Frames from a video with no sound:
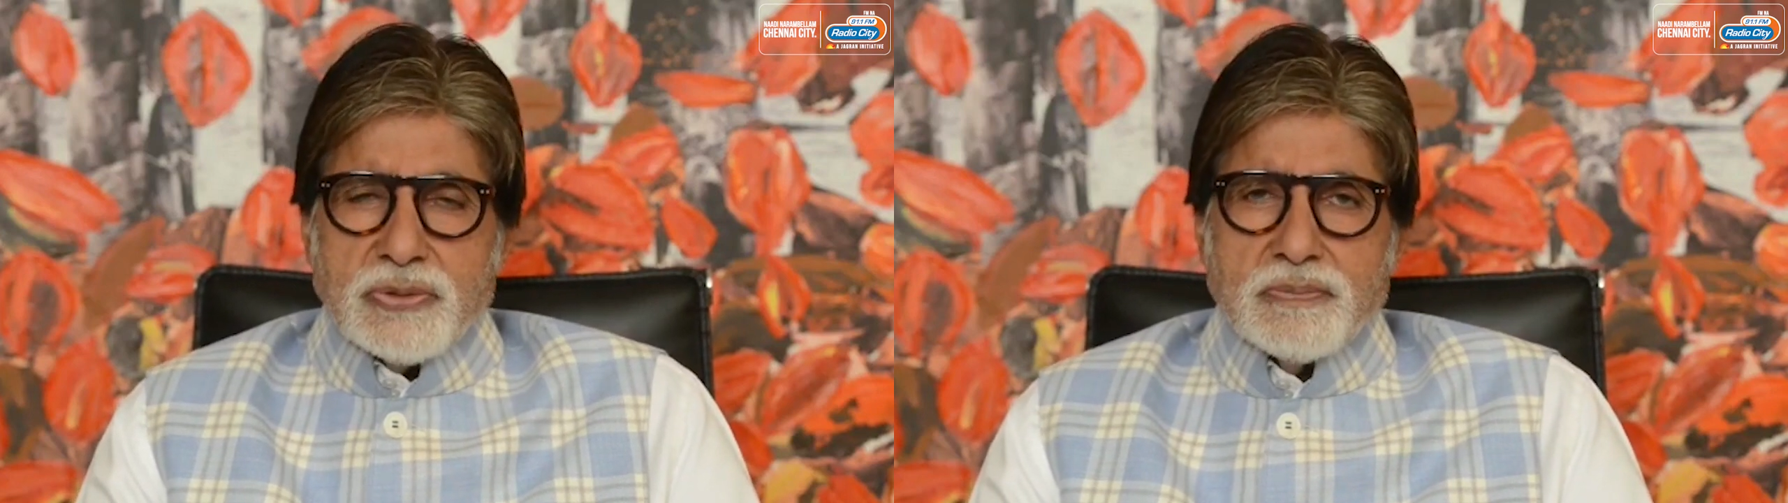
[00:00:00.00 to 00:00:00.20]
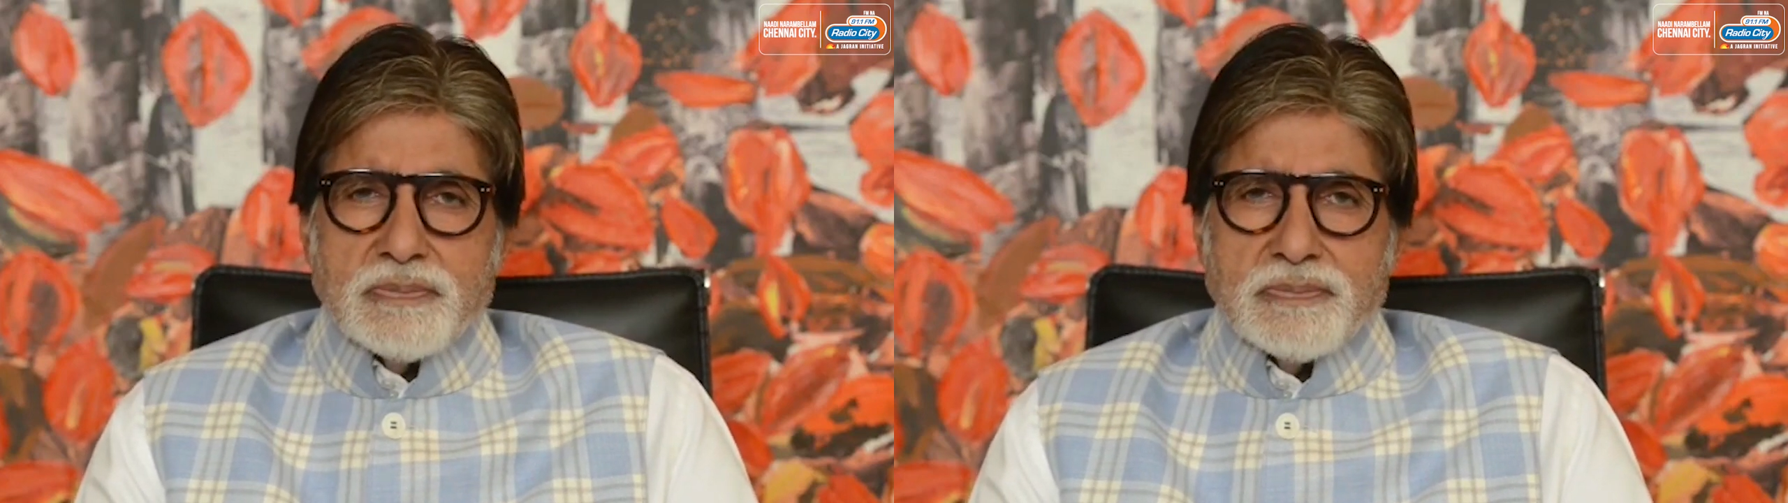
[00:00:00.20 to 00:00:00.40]
you.
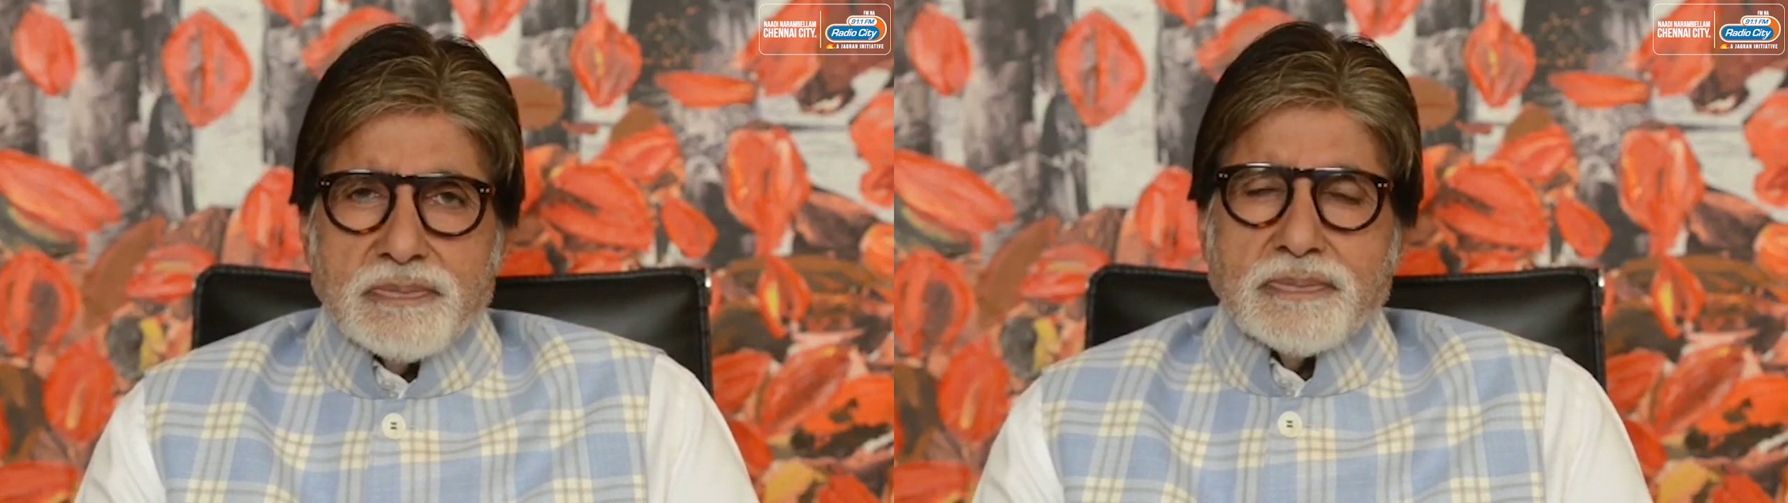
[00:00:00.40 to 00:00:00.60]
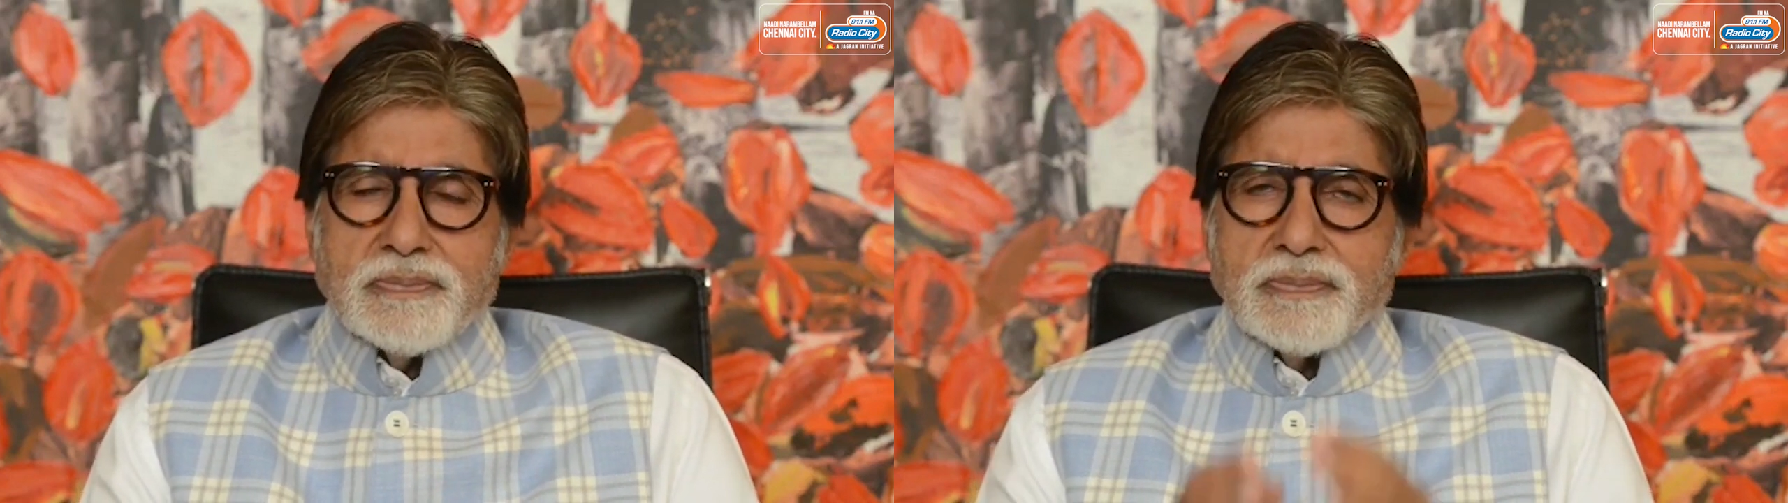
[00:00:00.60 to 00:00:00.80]

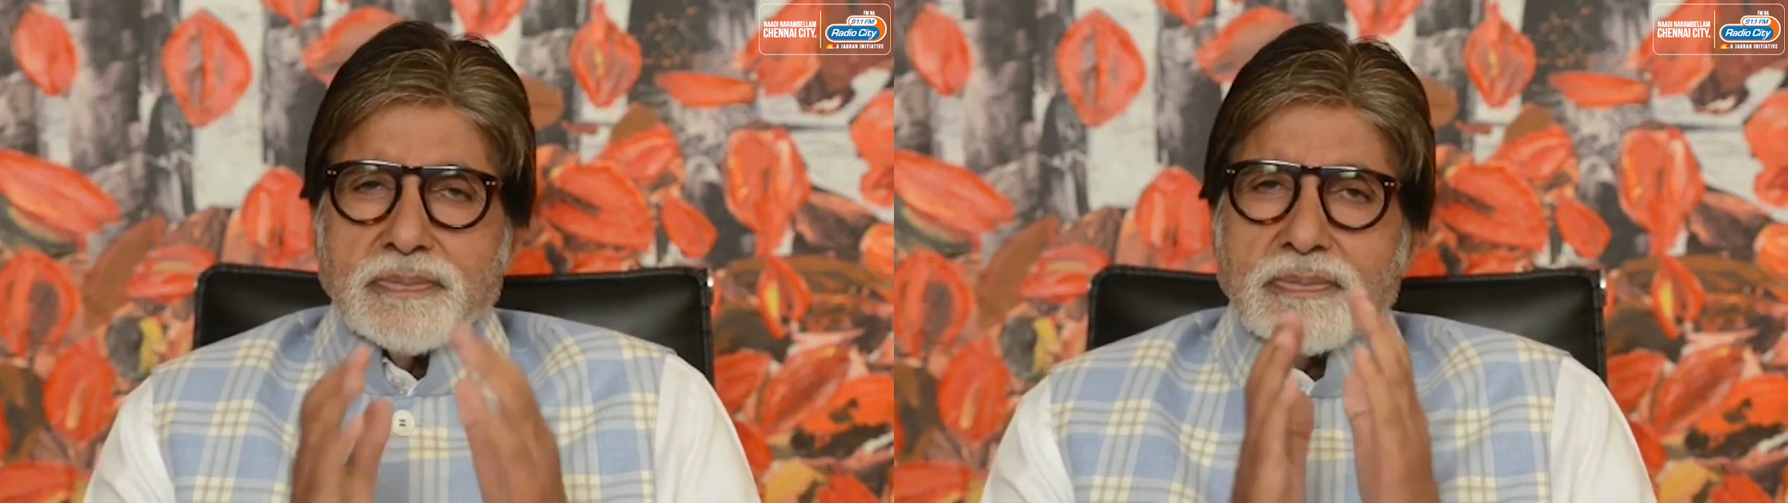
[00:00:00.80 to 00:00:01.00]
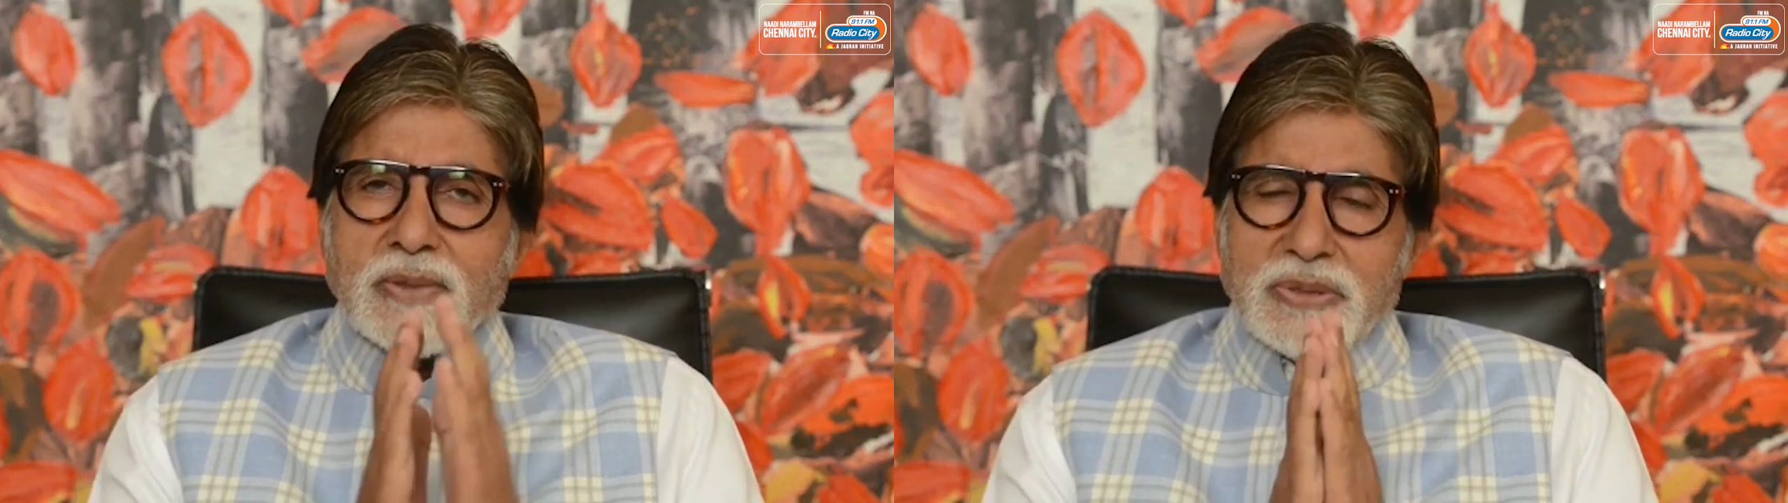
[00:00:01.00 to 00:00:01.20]

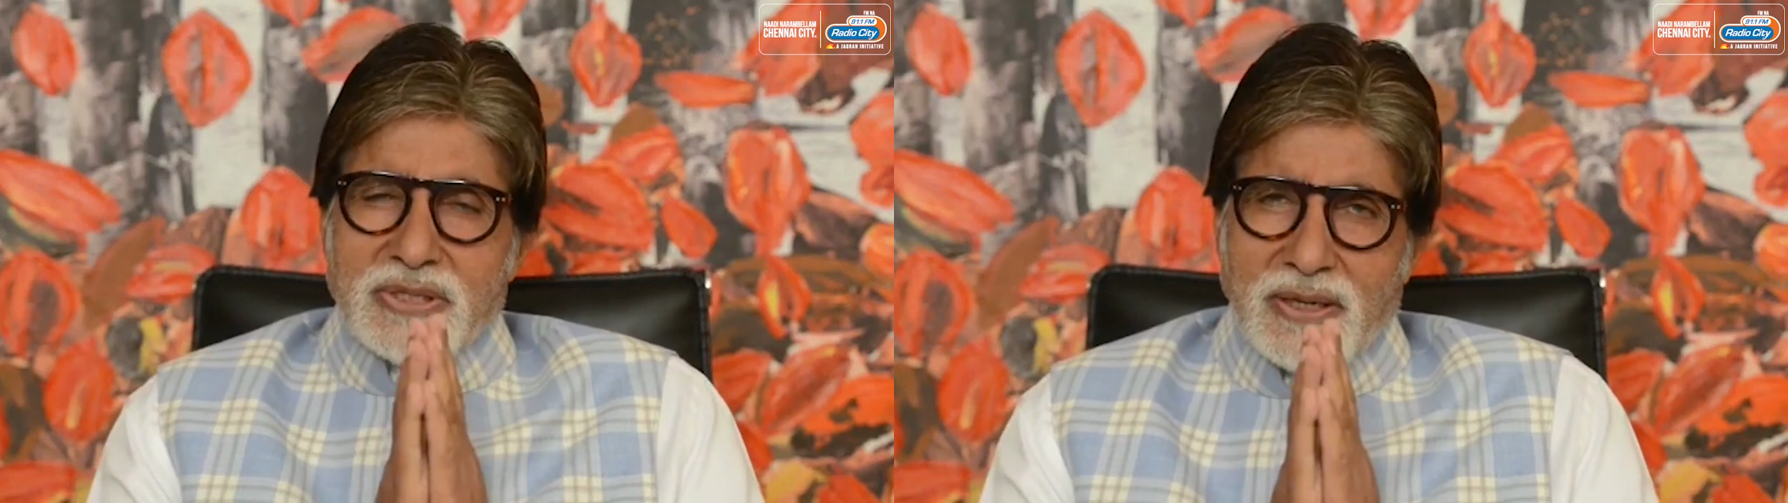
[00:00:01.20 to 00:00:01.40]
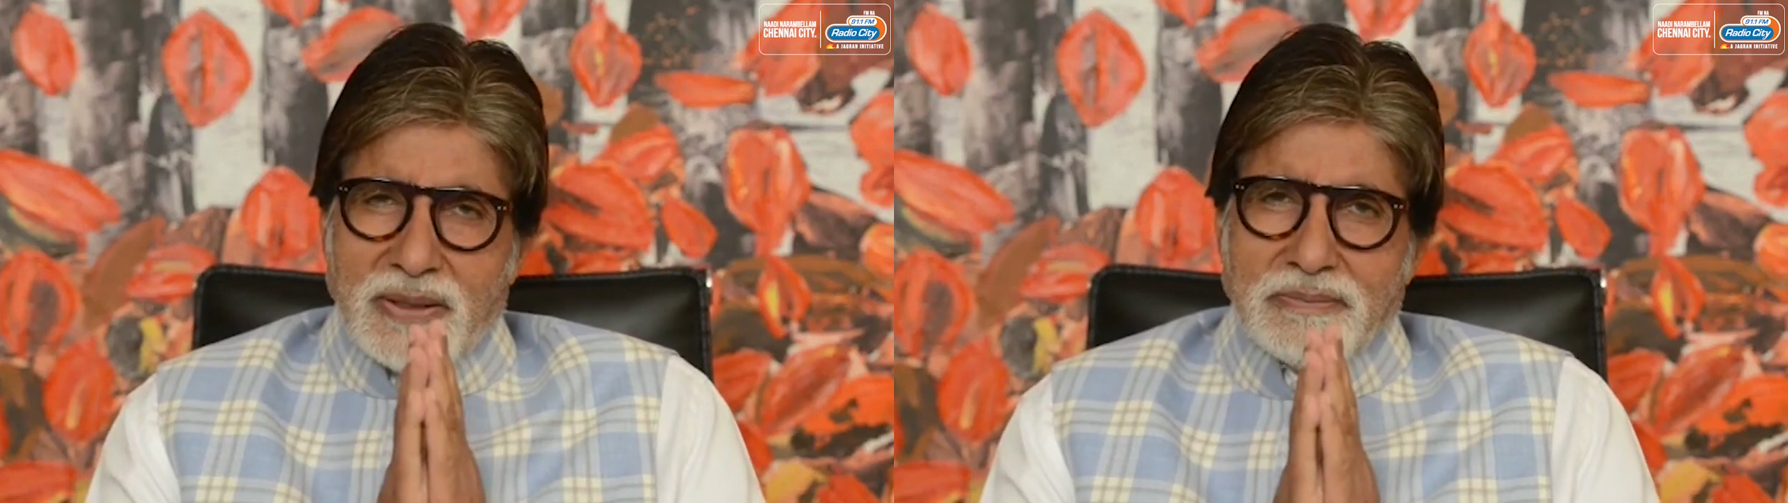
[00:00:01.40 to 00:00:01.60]

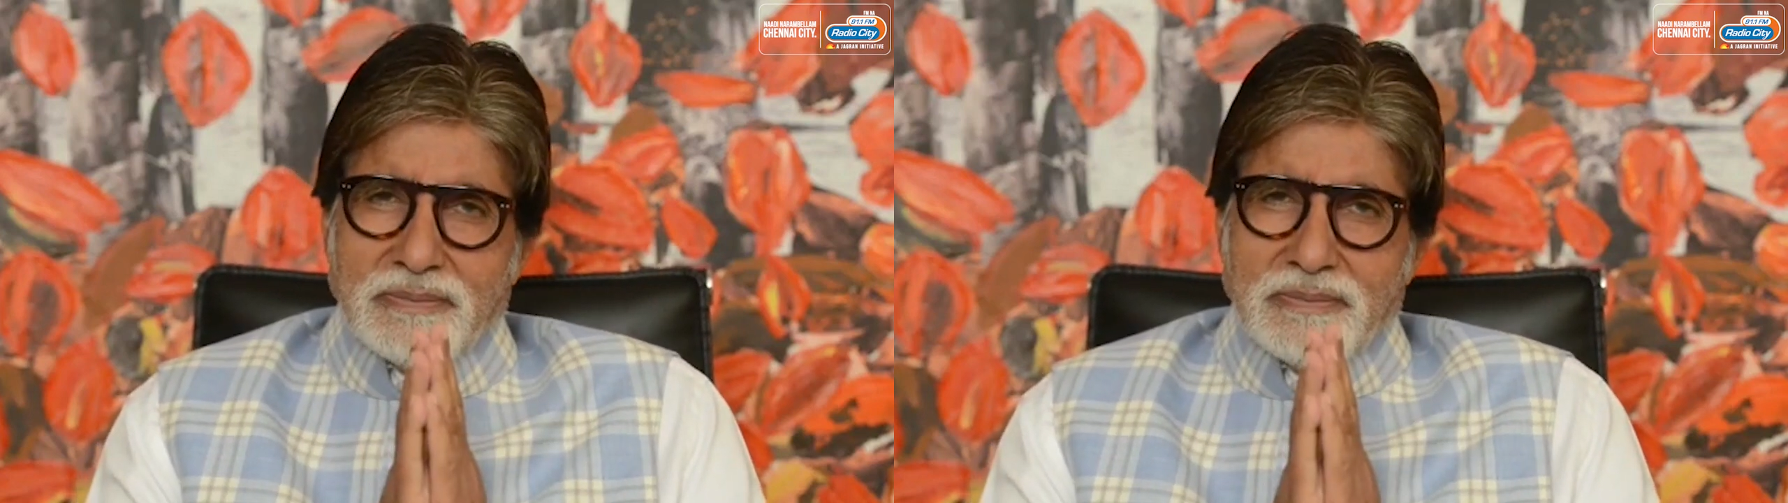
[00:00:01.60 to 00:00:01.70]
Namaskar.